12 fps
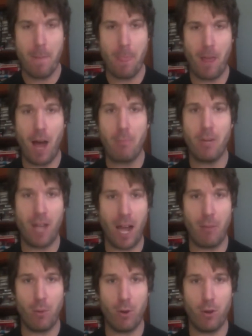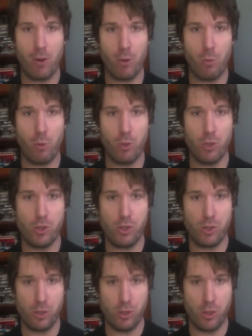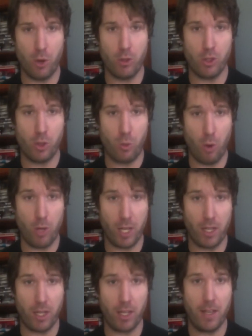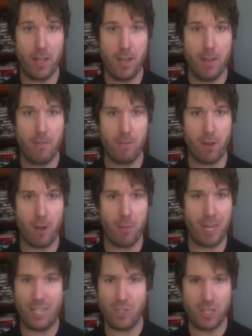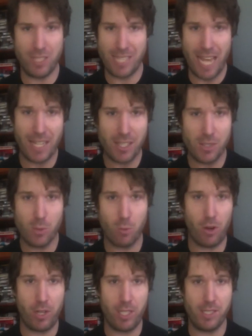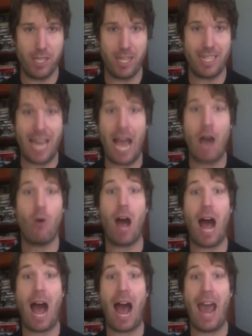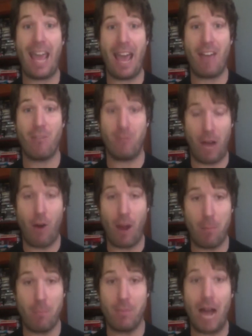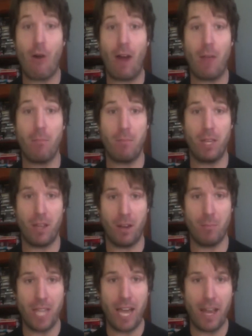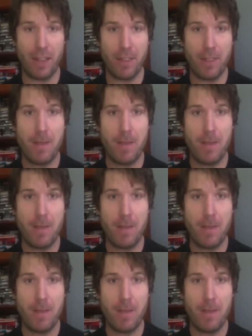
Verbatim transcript: Oppenheimer was known as quoting from an ancient text where he said, "Now I have now I'm now I'm become death,